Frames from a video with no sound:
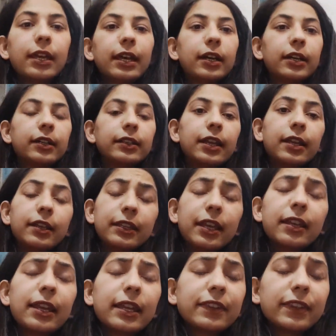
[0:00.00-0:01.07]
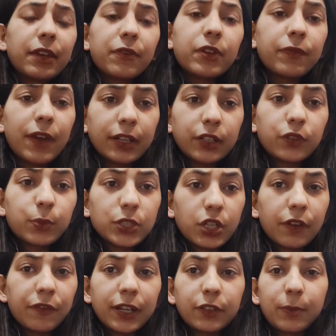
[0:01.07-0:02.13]
There are like several factors which
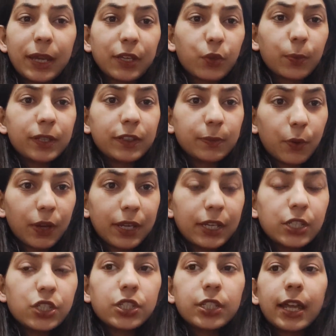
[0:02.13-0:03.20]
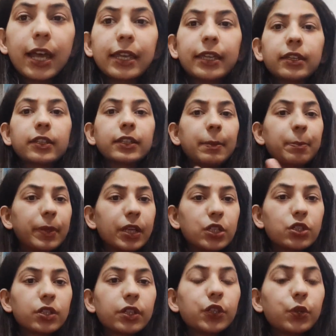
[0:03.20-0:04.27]
affects microbial spoilage, like
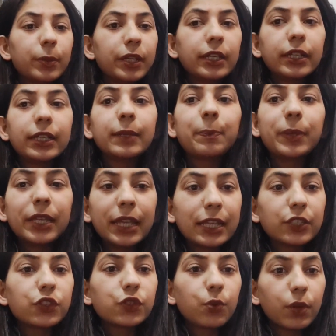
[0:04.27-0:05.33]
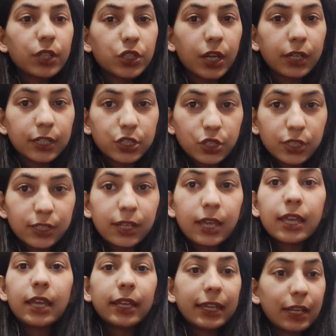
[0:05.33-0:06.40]
temperature, humidity, pH, storage condition
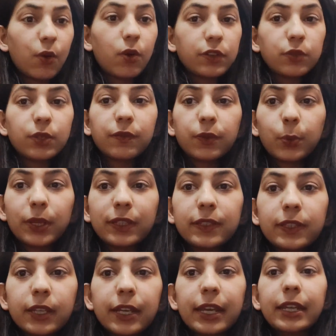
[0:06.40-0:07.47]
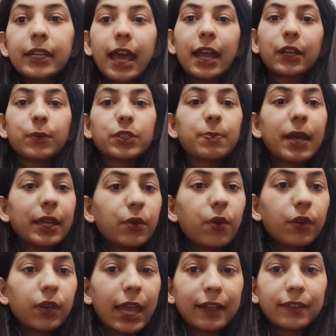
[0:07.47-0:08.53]
can also influence the rate at which
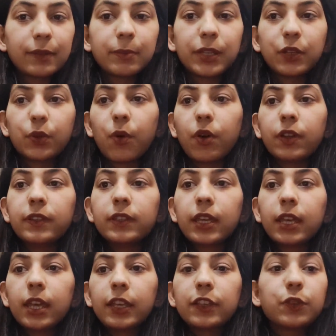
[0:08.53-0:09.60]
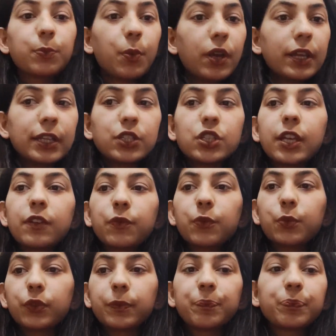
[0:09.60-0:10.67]
microorganism can cause spoilage in
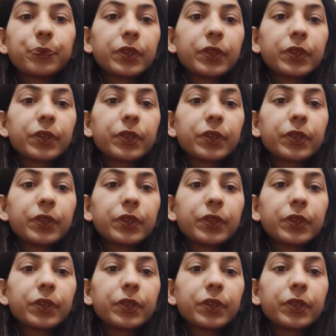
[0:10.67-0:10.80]
food.